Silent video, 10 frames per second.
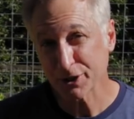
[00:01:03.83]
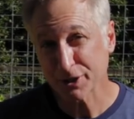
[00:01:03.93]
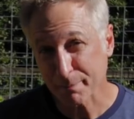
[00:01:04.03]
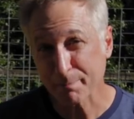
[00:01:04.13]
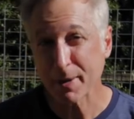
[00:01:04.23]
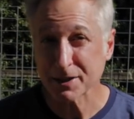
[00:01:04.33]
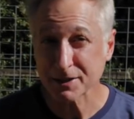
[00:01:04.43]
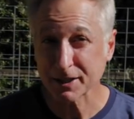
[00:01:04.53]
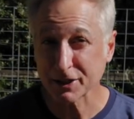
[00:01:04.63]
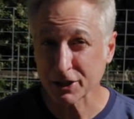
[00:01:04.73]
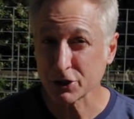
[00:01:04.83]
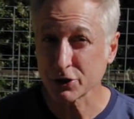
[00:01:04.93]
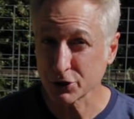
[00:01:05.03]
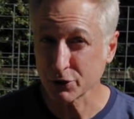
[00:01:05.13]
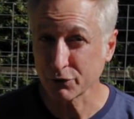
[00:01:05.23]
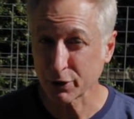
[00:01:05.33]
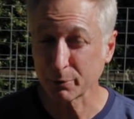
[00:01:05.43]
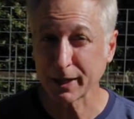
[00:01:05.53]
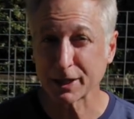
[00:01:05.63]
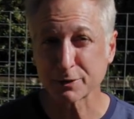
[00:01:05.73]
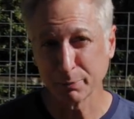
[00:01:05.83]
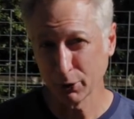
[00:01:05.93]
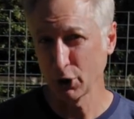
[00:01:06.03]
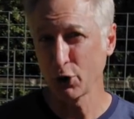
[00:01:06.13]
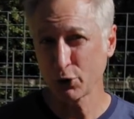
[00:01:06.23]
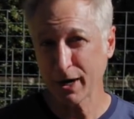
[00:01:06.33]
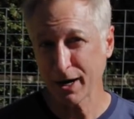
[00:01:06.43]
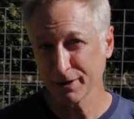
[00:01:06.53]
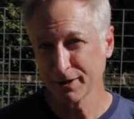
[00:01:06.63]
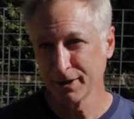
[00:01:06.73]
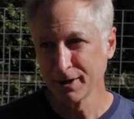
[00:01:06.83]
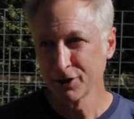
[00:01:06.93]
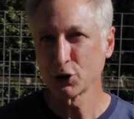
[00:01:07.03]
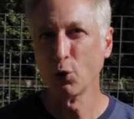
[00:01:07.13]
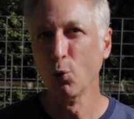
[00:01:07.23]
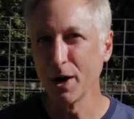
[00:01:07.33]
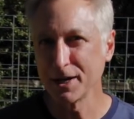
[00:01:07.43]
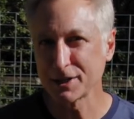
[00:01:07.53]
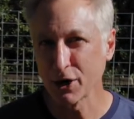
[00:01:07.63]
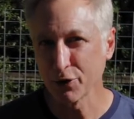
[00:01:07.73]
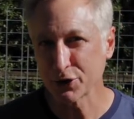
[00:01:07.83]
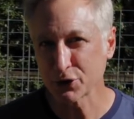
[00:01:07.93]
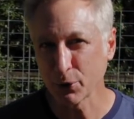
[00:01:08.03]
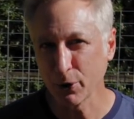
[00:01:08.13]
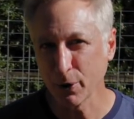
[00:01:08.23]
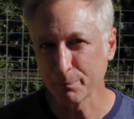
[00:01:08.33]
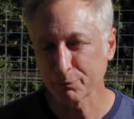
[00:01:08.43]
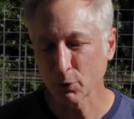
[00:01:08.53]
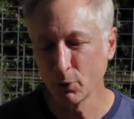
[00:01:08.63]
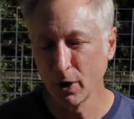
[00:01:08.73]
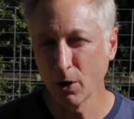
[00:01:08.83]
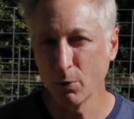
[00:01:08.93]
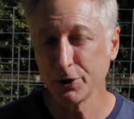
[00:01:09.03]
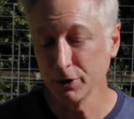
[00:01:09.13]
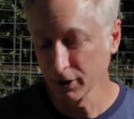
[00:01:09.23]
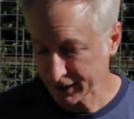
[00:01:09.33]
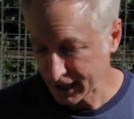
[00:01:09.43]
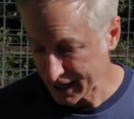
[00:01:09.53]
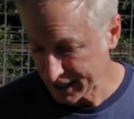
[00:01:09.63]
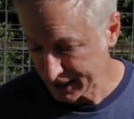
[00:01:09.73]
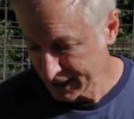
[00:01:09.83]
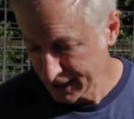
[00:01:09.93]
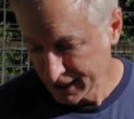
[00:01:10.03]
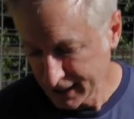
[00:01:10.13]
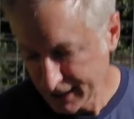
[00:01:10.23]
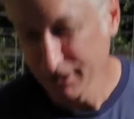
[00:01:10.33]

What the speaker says: is the best thing that you can do for your plants below ground. So what is healthy soil? Well, when you look at it, it